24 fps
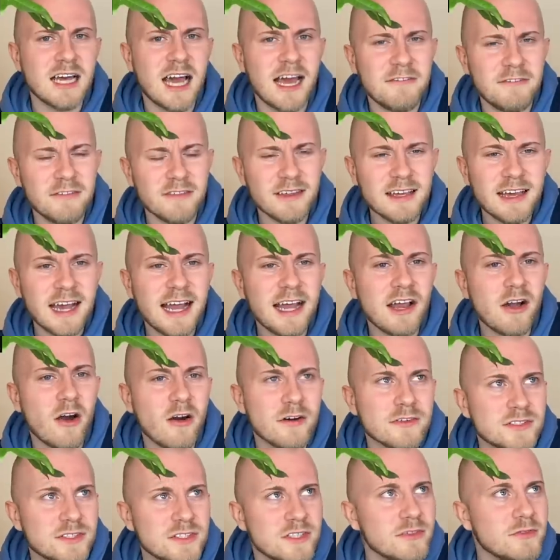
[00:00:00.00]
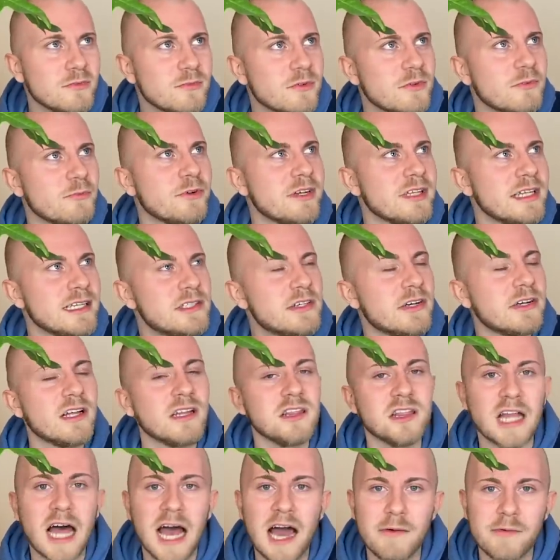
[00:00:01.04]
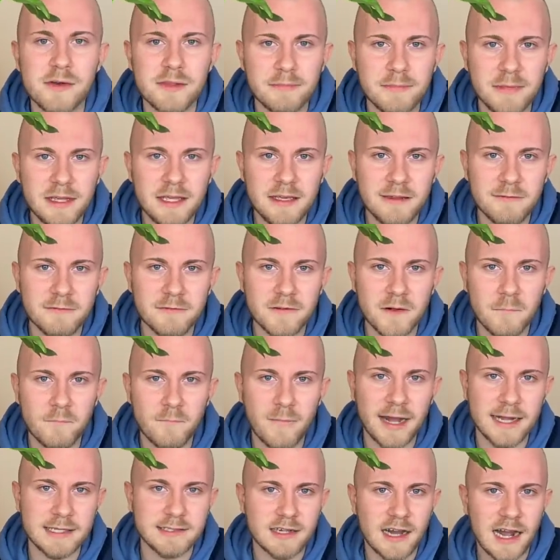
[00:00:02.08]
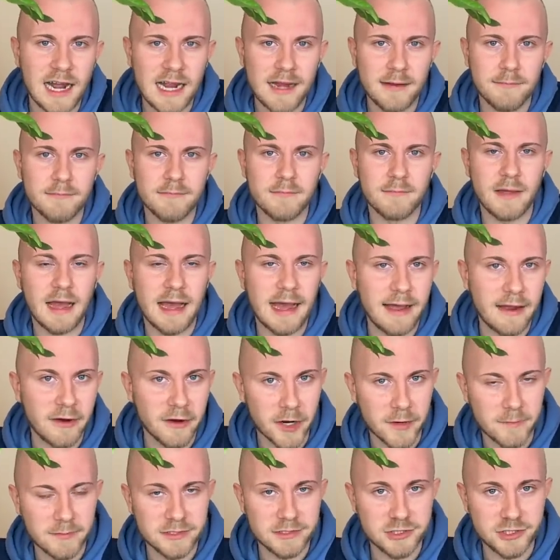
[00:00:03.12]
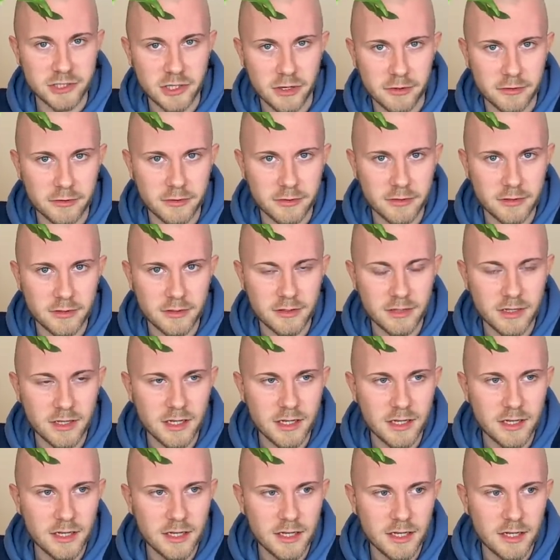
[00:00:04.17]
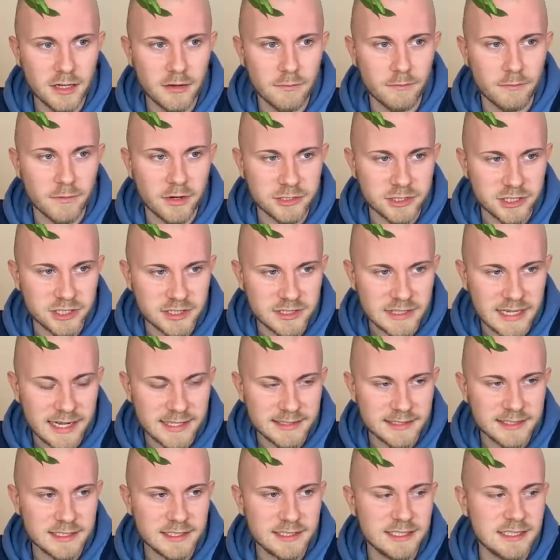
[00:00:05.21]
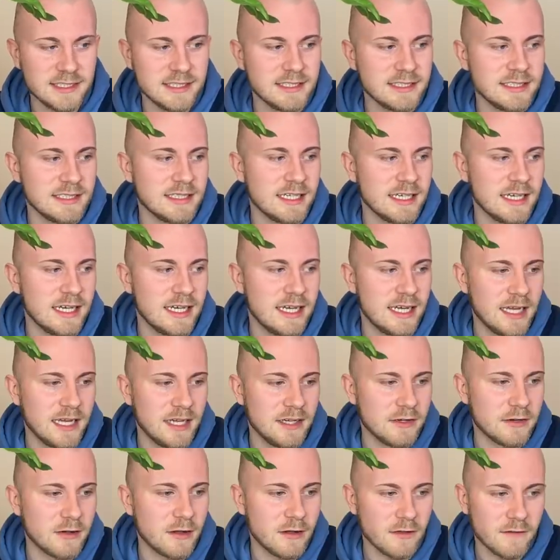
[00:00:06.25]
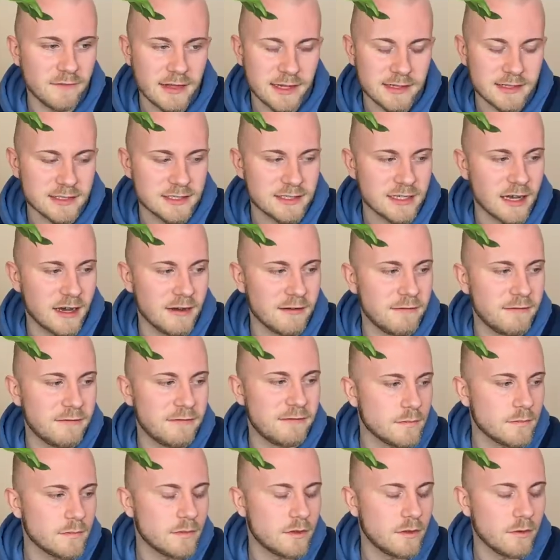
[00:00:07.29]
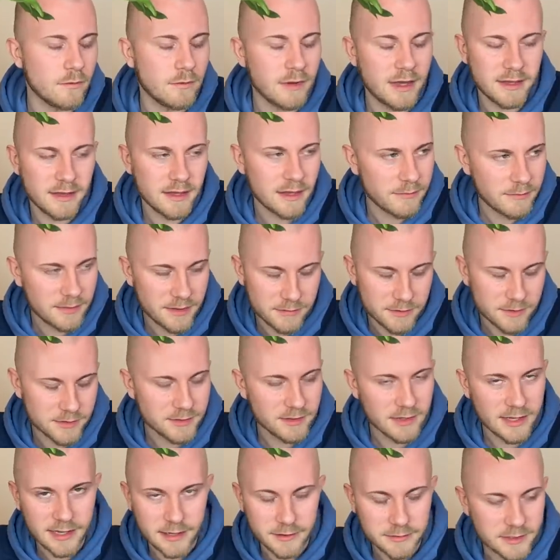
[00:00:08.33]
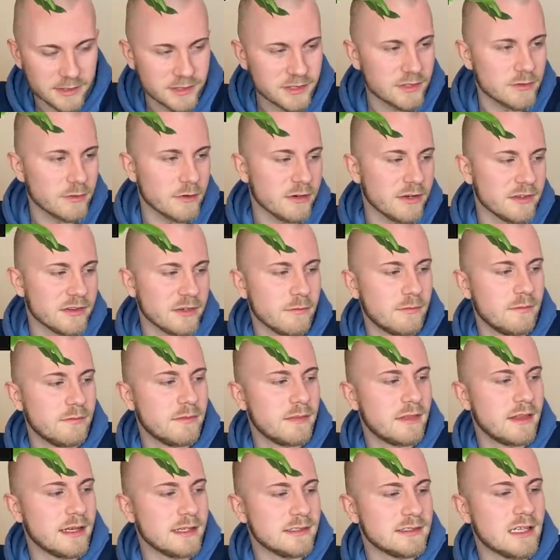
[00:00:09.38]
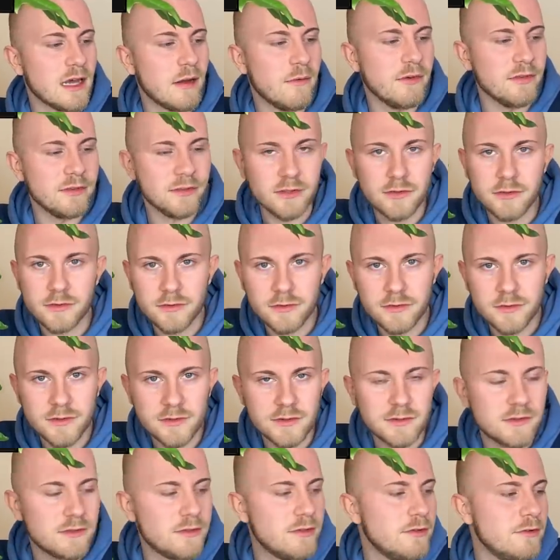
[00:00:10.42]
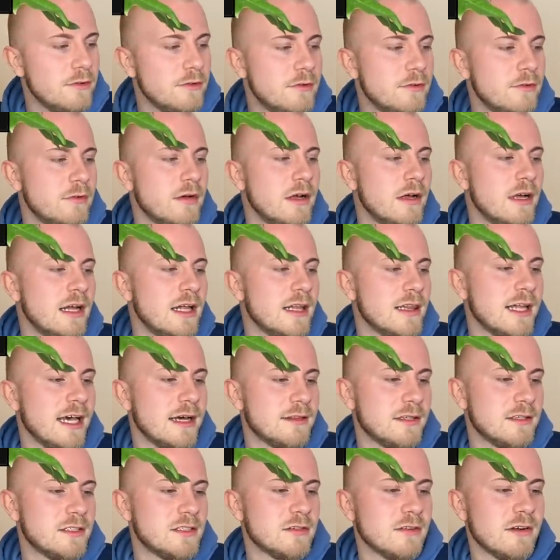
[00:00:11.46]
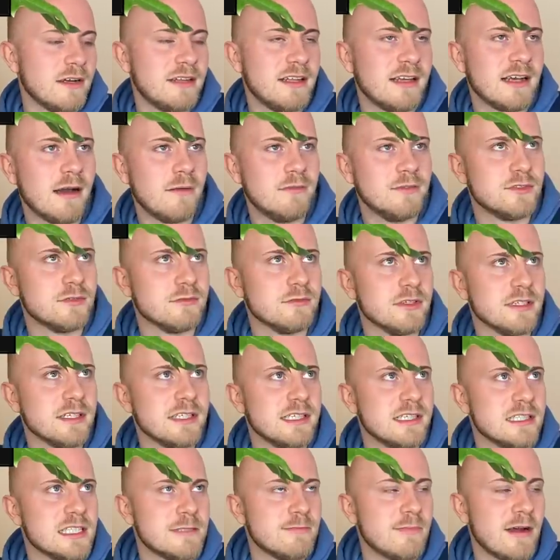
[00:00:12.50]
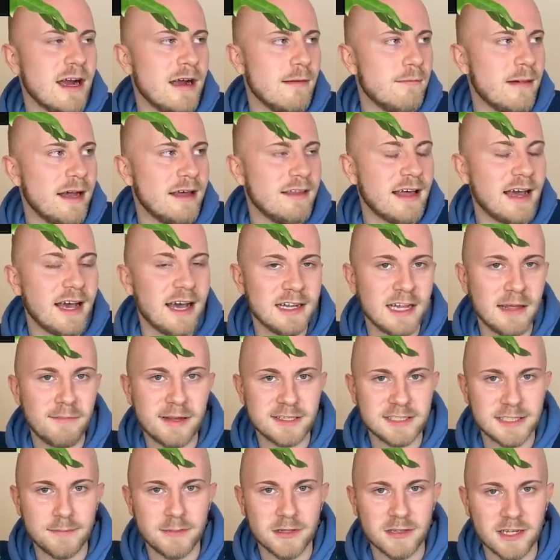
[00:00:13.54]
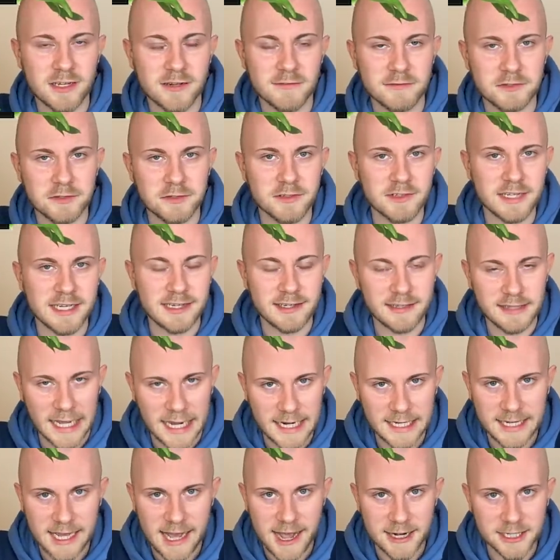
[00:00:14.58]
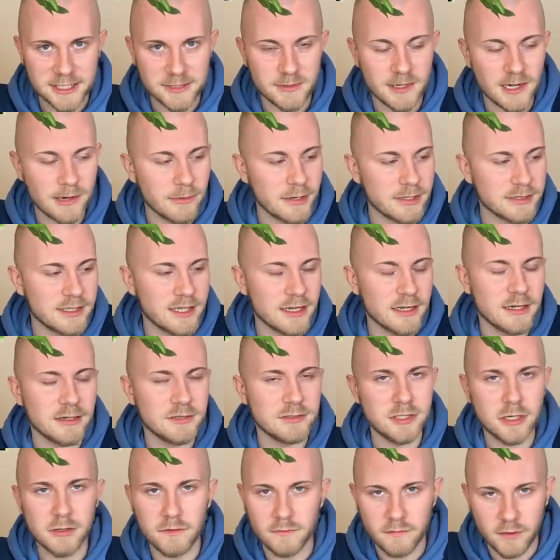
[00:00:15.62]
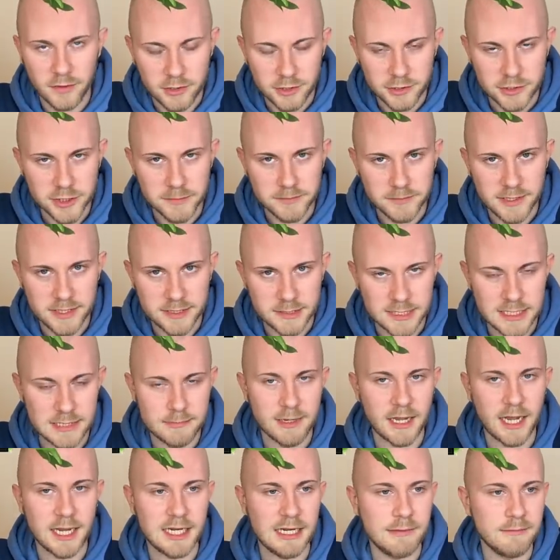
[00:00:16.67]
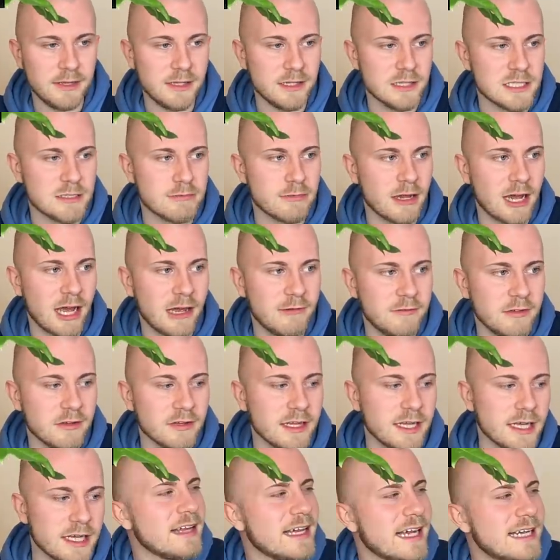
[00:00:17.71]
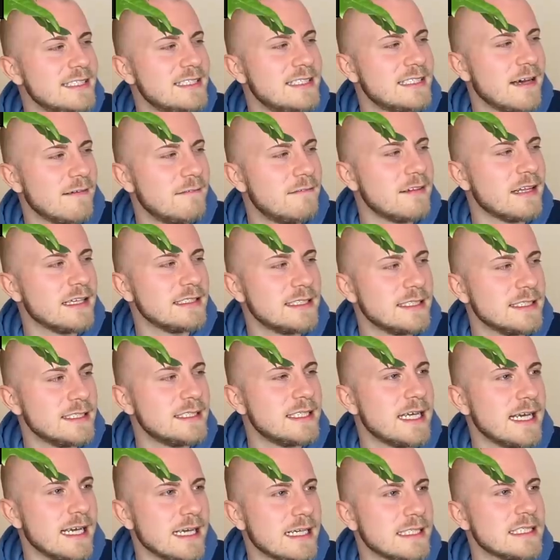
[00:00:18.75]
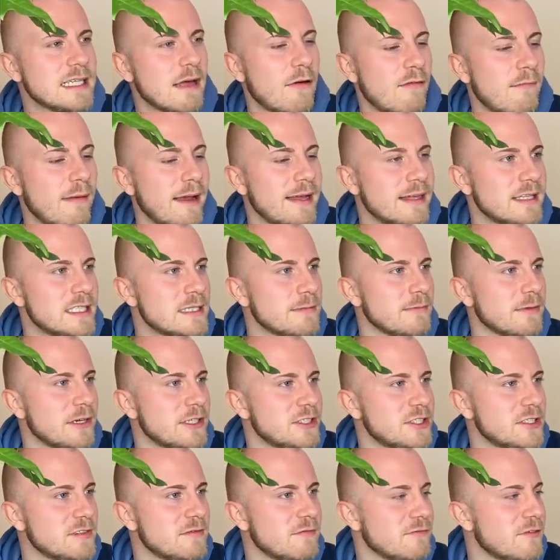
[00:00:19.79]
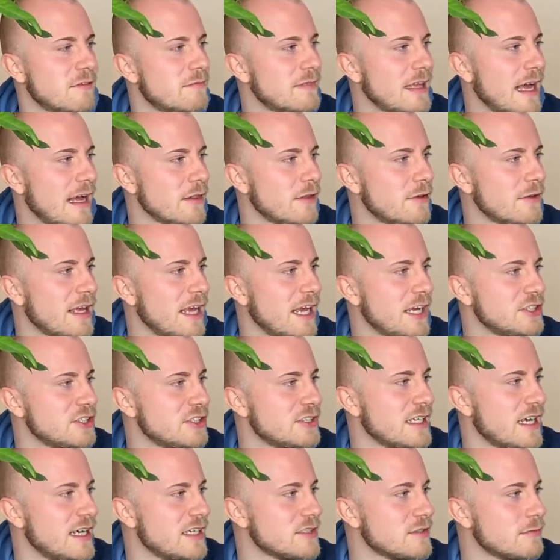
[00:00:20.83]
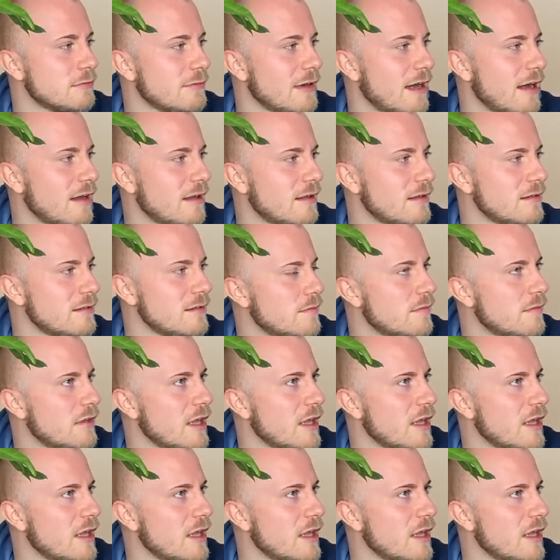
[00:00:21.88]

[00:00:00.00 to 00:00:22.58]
I feel like I also really took a lot with me from my time at Urban Jungle, merchandising and all that stuff. The way that we would lay out the store and the things that we used to lay out the store, I think I was really inspired by that, and I picked up a lot of little like knickknacks when I worked there. No furniture pieces by any means, but I feel like I definitely did take some of my inspiration from that location as well.